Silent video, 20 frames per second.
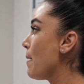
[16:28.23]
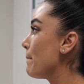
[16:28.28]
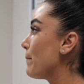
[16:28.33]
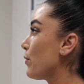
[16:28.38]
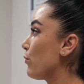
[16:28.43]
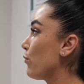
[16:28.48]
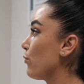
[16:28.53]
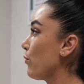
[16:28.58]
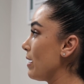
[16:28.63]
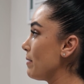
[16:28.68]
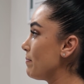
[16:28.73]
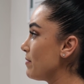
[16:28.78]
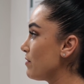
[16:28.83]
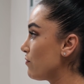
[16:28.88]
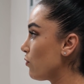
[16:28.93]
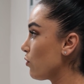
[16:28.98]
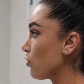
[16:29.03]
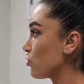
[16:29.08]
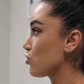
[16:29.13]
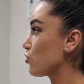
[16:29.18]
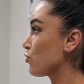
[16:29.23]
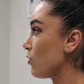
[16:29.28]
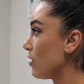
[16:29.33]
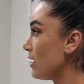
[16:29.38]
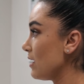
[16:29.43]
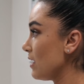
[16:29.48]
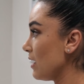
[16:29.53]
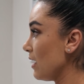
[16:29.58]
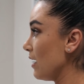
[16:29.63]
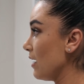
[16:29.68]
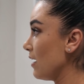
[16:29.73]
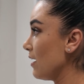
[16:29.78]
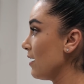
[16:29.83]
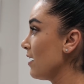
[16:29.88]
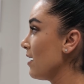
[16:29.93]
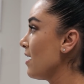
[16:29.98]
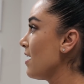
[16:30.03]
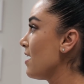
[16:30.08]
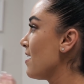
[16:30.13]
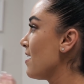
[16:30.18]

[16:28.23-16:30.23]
But right before training,